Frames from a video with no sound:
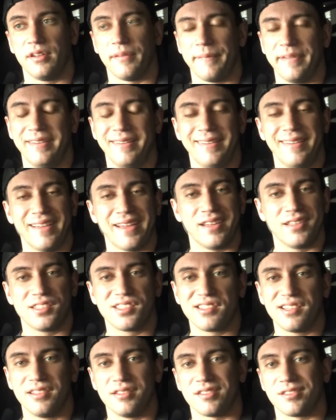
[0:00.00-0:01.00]
I mean,
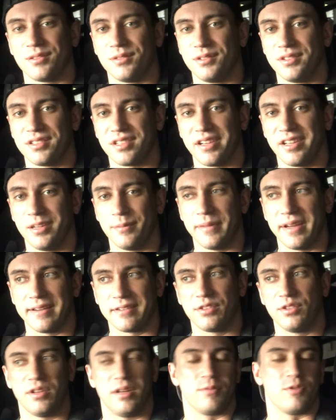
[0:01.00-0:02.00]
yes, as soon as I get back
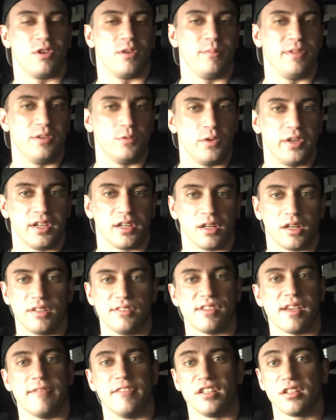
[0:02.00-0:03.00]
to it, I'm going to be weaker because
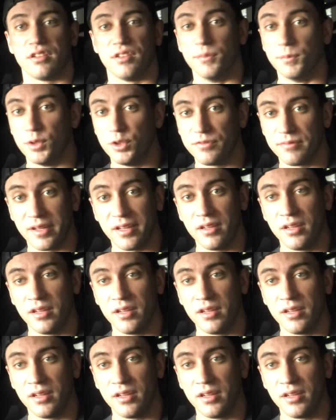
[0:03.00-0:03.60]
I haven't done the movement,